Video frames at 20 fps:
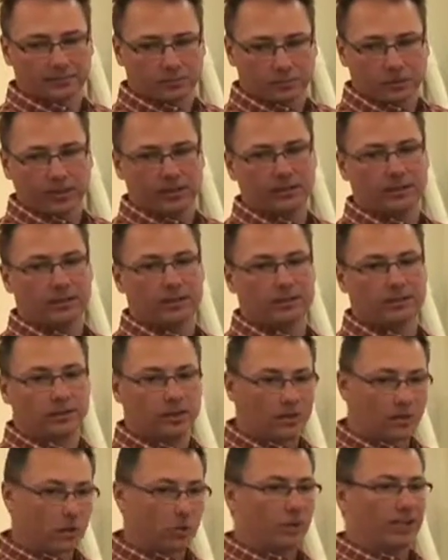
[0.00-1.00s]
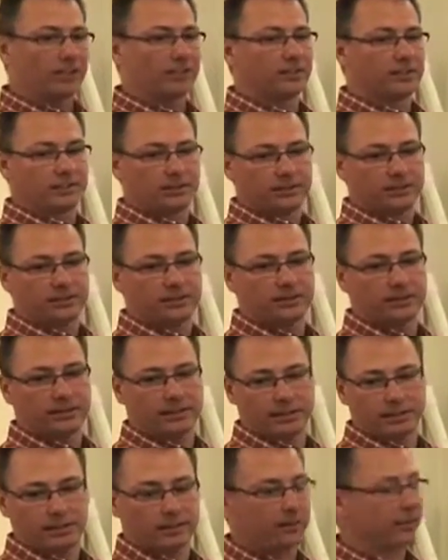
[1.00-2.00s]
when all the waste is in
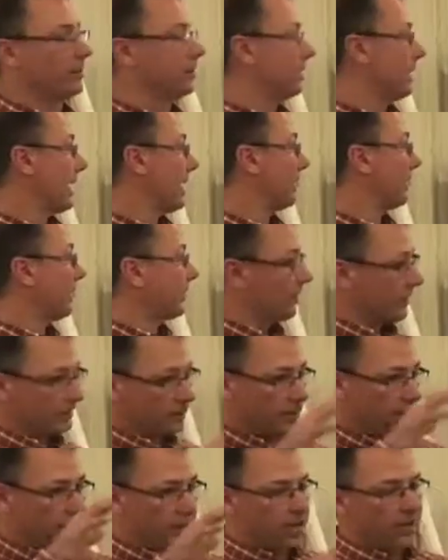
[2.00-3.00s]
the landfill, and